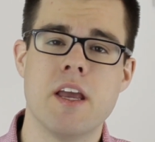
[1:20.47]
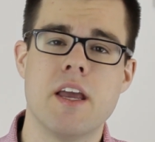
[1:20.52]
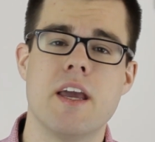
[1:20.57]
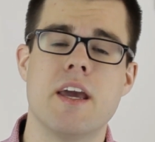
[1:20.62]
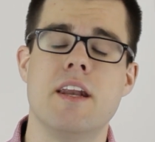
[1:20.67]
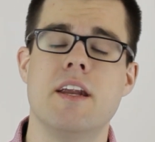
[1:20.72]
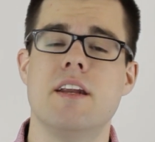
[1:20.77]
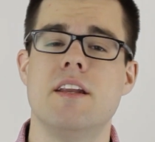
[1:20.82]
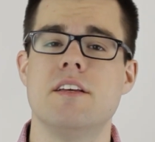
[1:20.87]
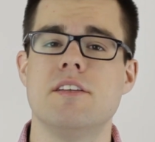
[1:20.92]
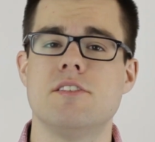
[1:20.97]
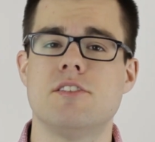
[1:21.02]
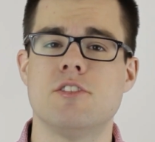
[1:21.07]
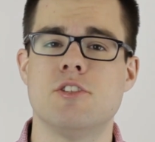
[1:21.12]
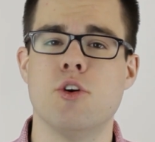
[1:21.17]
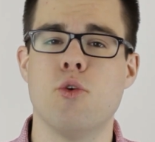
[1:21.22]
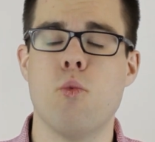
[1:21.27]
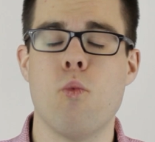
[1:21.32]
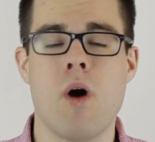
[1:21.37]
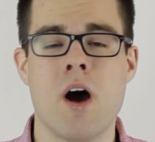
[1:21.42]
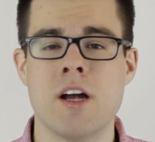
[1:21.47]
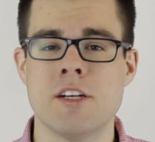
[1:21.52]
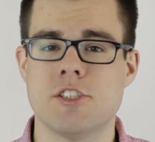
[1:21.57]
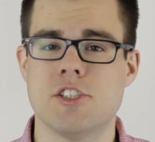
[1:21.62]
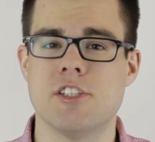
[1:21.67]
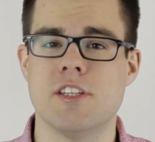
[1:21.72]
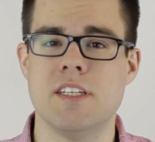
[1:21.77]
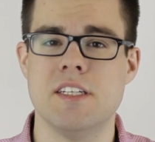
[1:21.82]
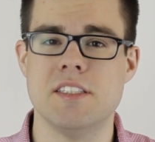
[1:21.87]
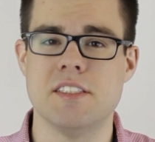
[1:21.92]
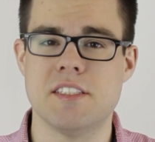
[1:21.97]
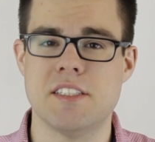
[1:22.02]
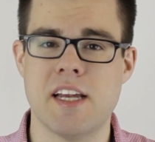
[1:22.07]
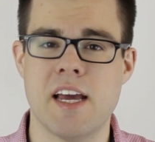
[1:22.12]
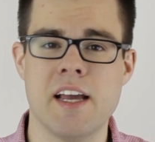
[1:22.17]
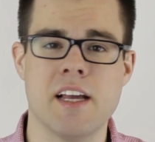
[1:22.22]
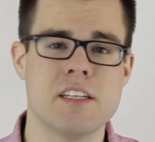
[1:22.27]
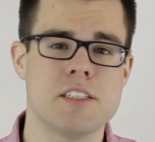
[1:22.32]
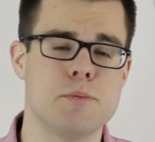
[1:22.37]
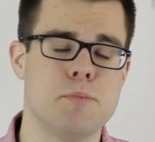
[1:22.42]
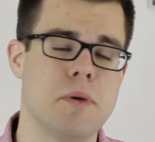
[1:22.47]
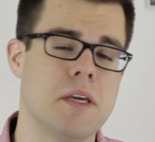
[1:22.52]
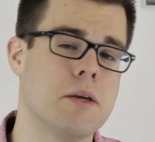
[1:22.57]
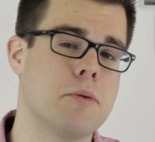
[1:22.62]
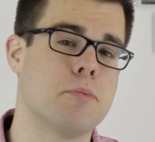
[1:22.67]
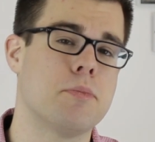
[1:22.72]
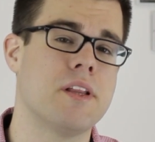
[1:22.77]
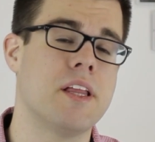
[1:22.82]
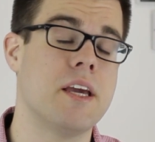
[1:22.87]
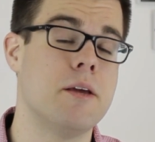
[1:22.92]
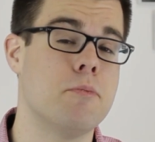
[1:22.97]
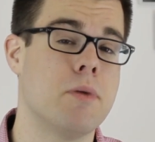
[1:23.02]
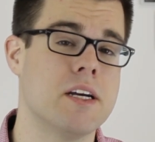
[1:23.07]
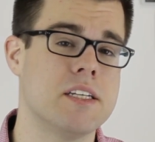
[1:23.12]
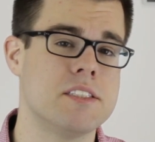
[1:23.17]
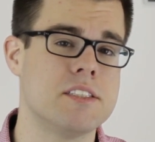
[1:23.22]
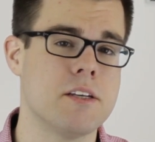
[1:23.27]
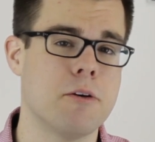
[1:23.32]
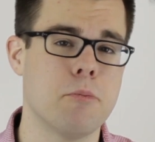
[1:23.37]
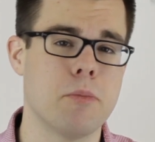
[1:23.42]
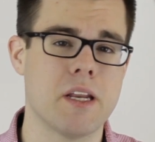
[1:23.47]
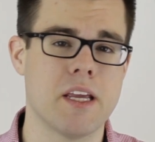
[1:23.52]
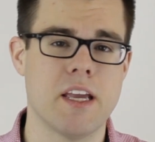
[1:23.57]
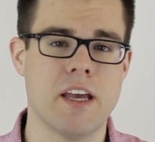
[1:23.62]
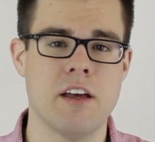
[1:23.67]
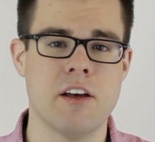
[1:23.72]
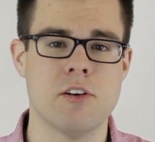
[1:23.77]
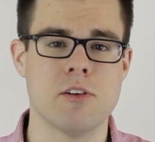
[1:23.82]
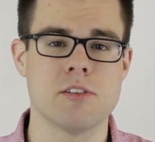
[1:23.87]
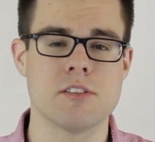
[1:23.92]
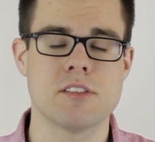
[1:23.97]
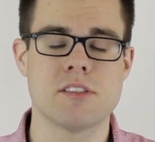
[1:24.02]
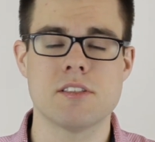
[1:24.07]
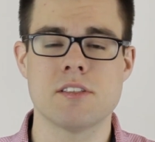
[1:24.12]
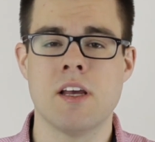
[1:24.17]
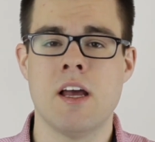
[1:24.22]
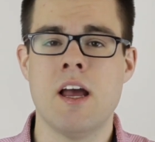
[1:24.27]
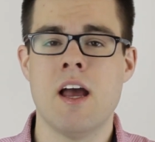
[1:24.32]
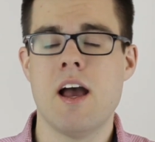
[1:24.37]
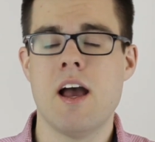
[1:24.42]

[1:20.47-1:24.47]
And it is to watch these decks being played by somebody else.